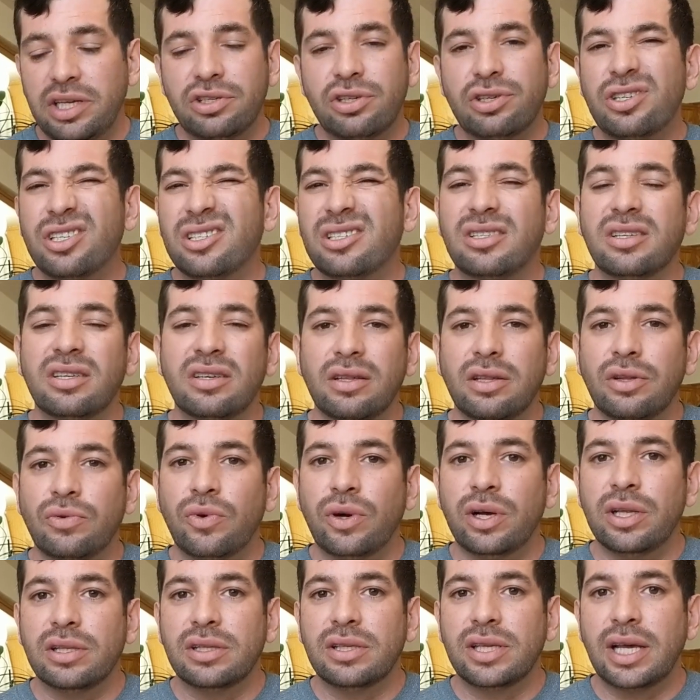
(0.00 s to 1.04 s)
These are just
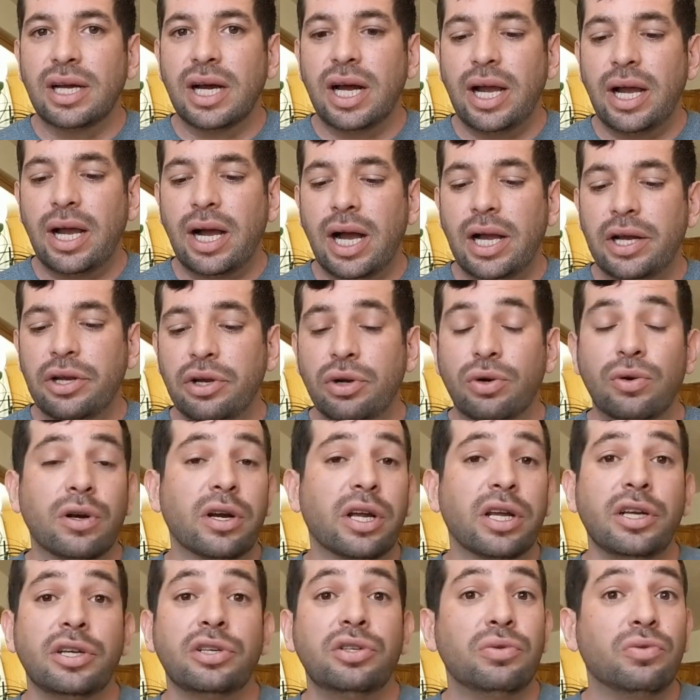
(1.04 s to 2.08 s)
the ones that I
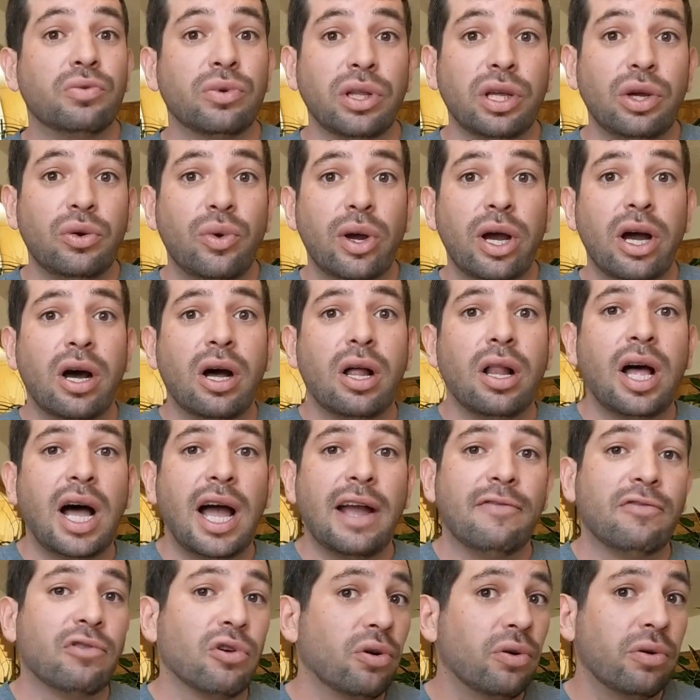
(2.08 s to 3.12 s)
know are going to do really
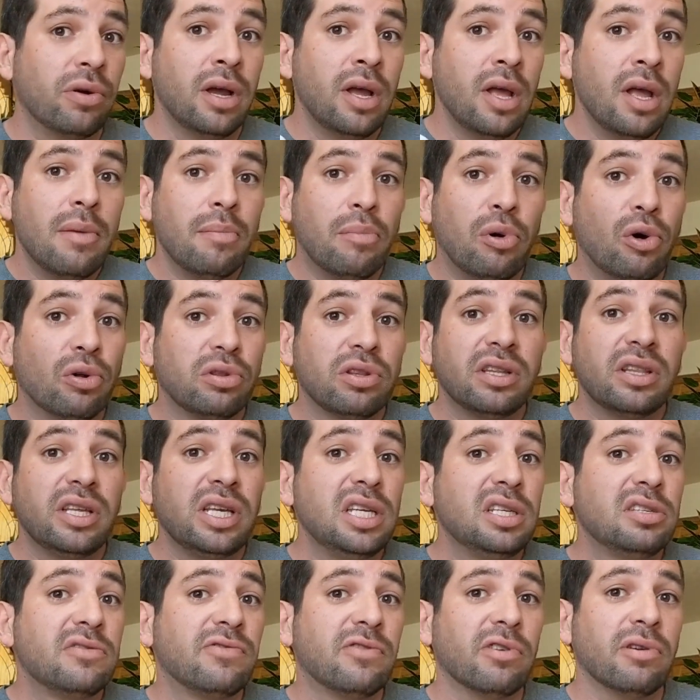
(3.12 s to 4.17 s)
well. I've grown both
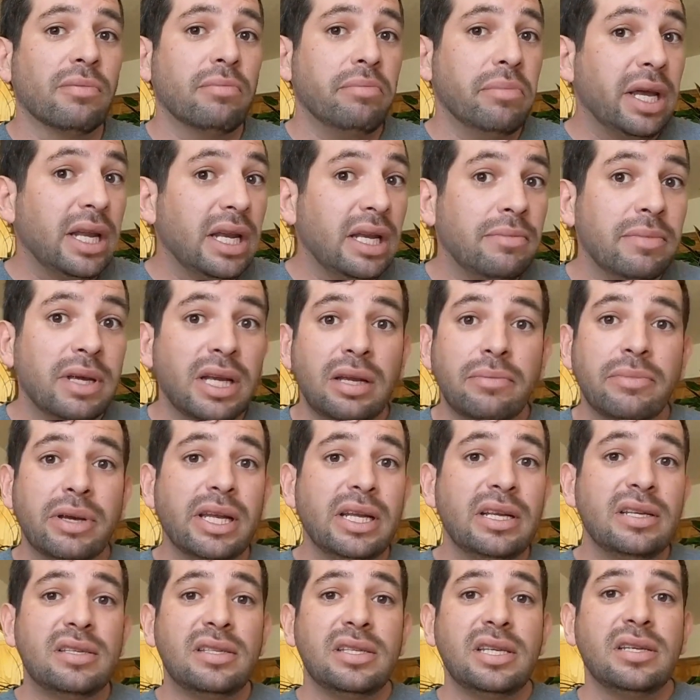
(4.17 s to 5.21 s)
of these for
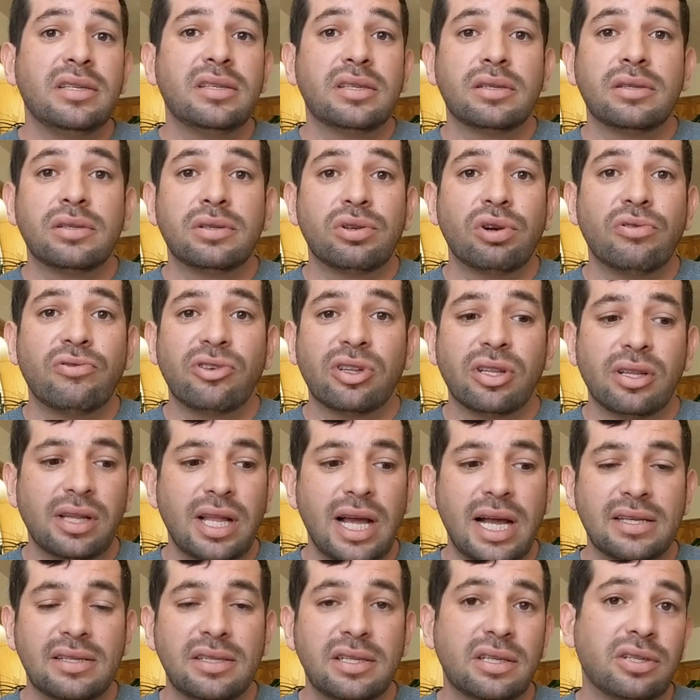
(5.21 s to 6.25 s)
many seasons over
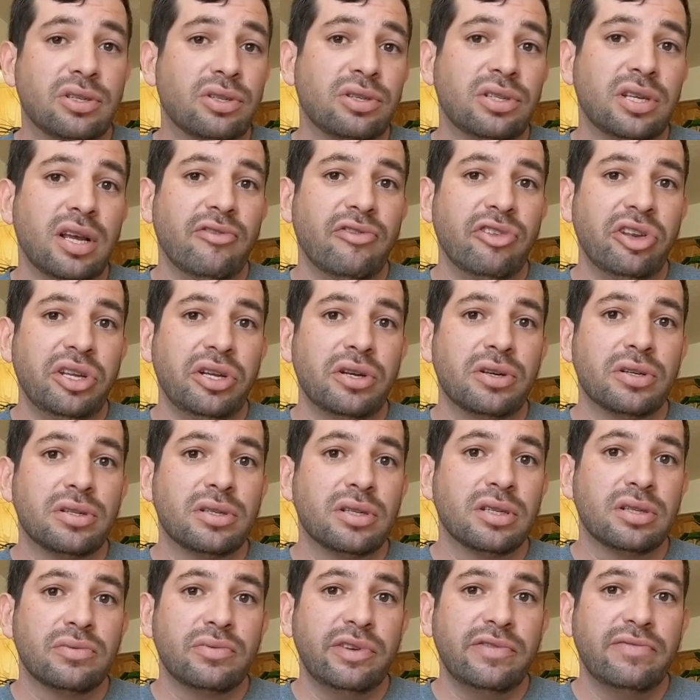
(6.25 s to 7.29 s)
the last 6 or 7
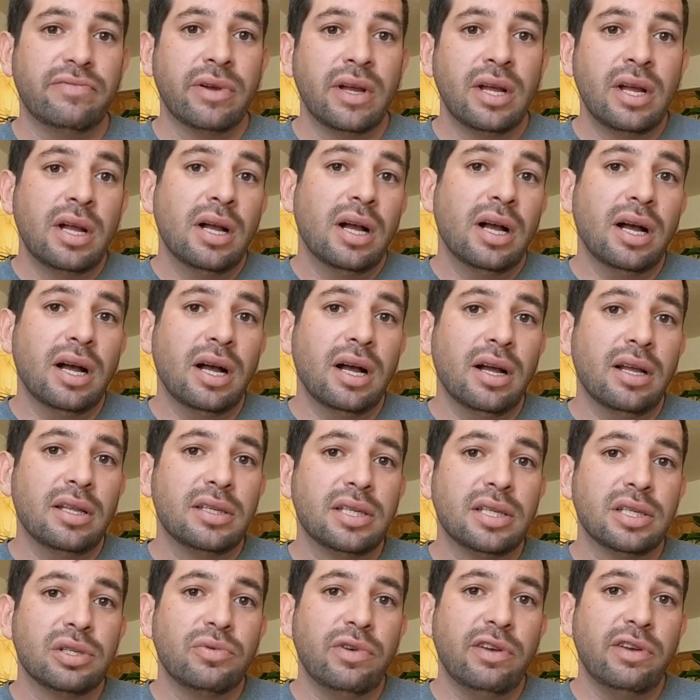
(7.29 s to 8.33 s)
years since
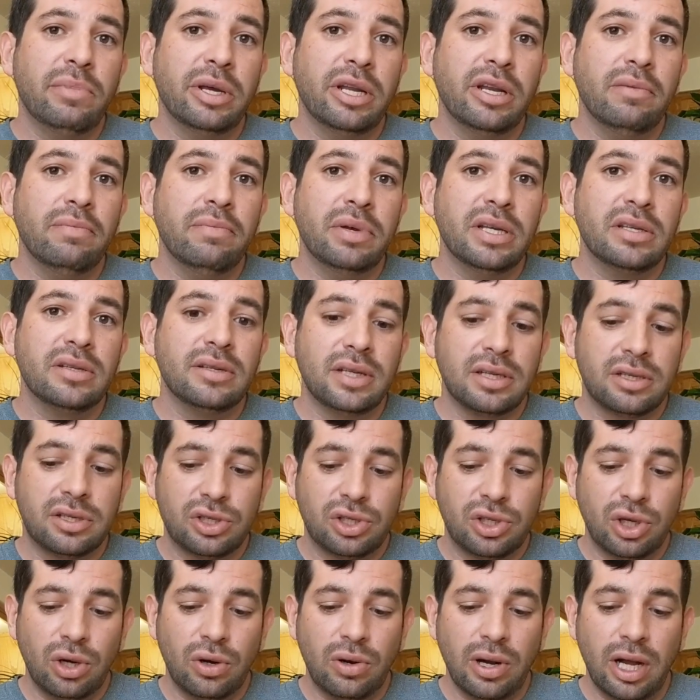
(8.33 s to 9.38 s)
we've been in
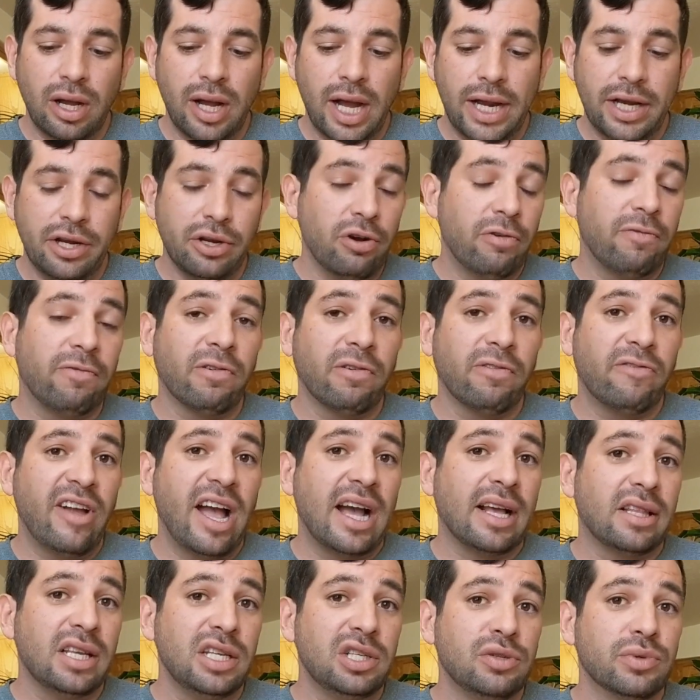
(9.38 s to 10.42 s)
business. So I know for a
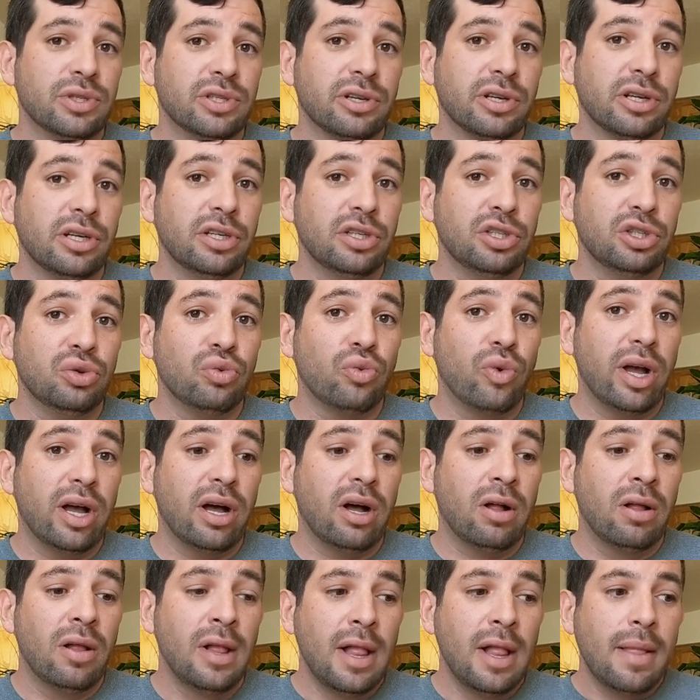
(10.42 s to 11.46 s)
fact these ones are going to do
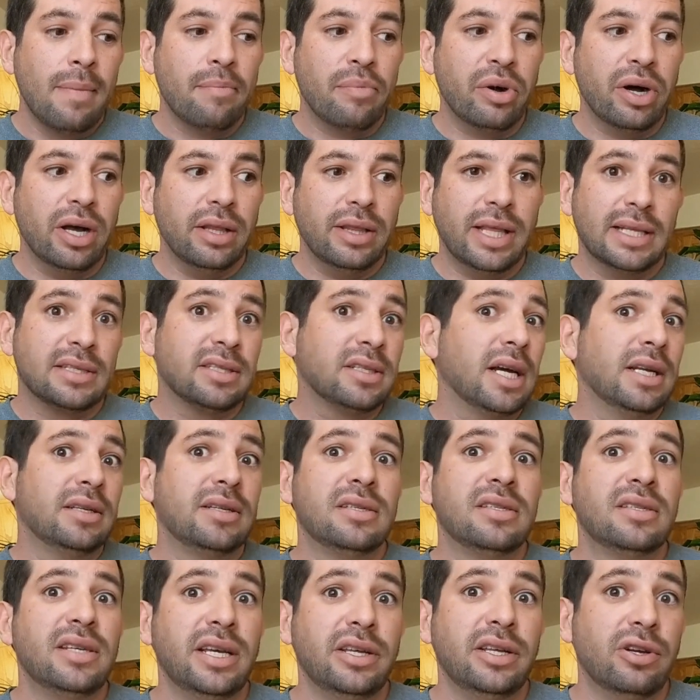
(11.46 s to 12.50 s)
well, but that's
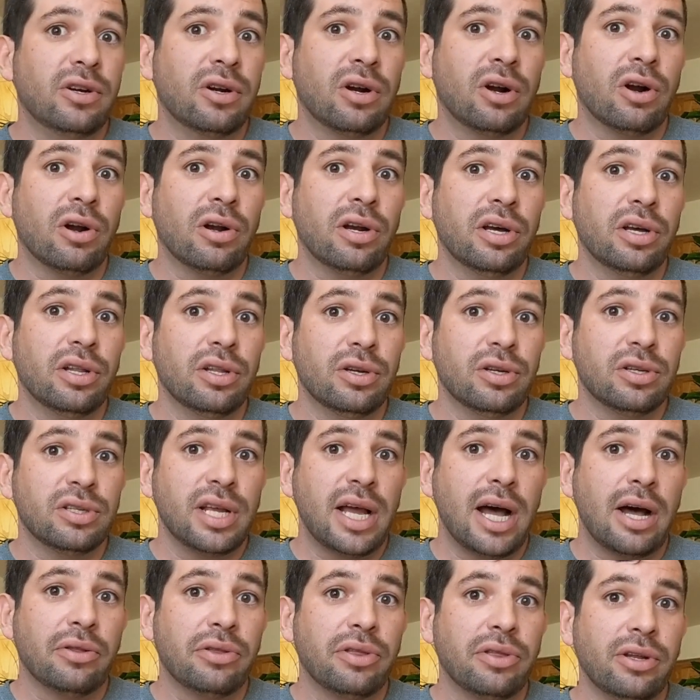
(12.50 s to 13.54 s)
not to say there aren't
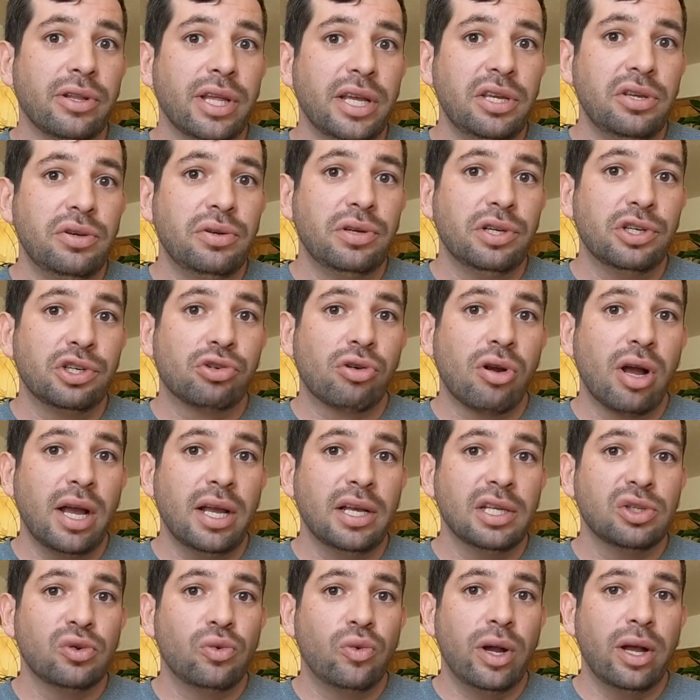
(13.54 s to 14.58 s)
others out there that you could
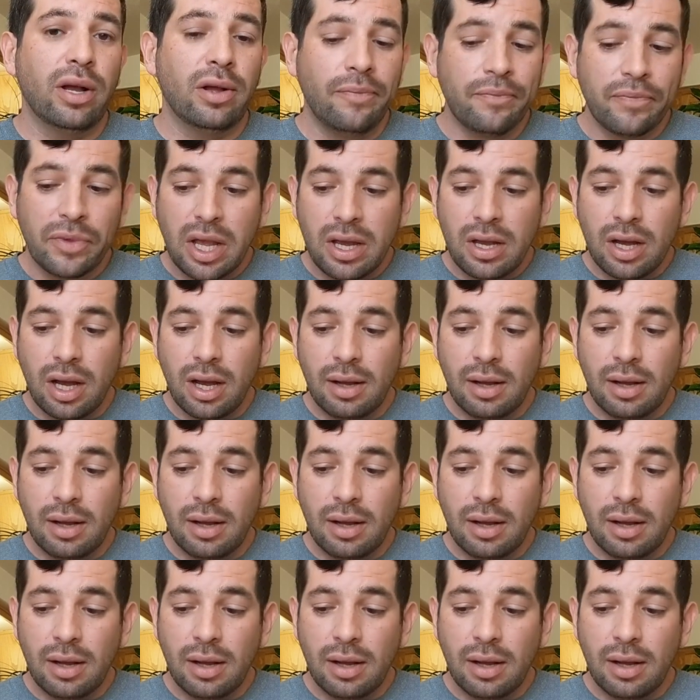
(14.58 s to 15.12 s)
try as well.